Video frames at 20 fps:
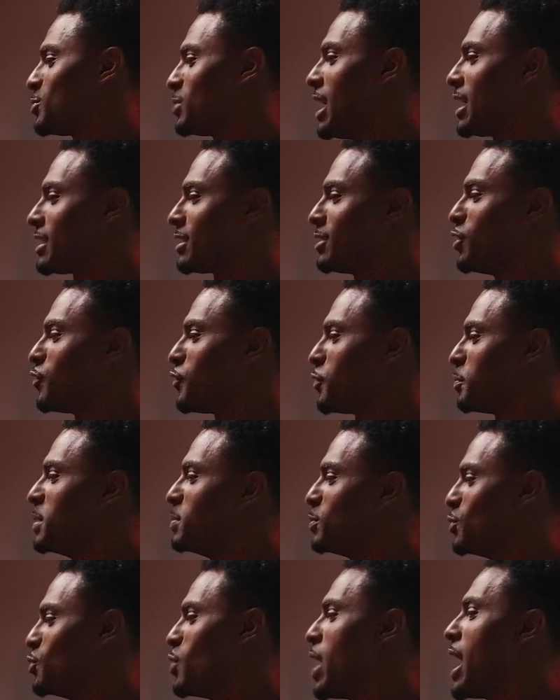would like to know for
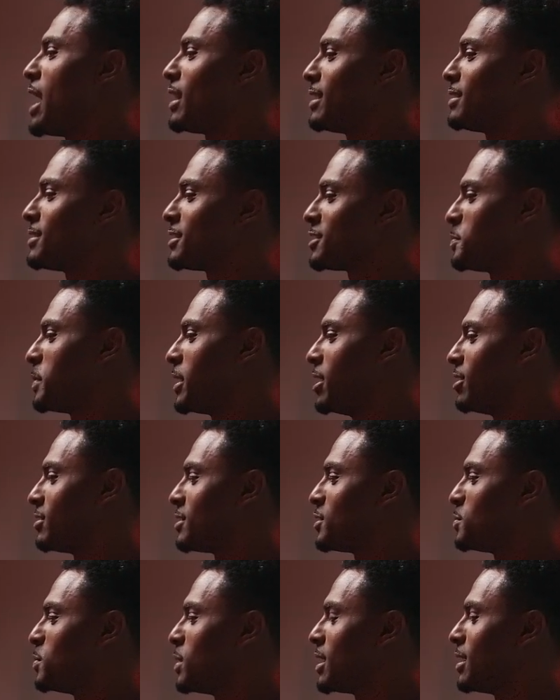people who have these
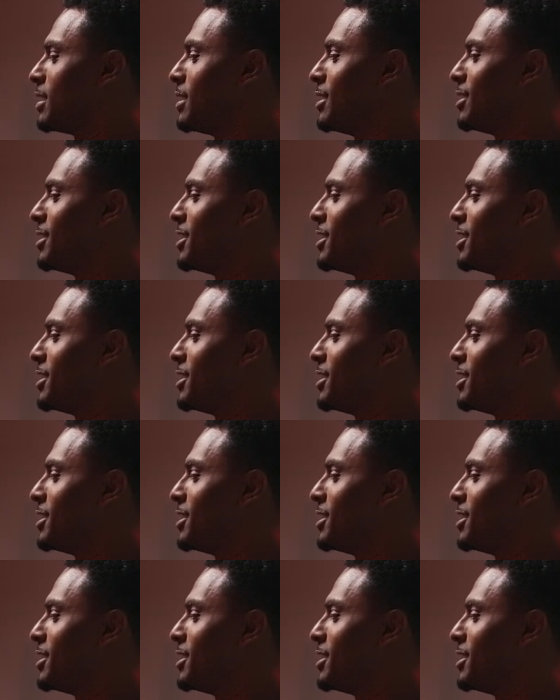experiences. But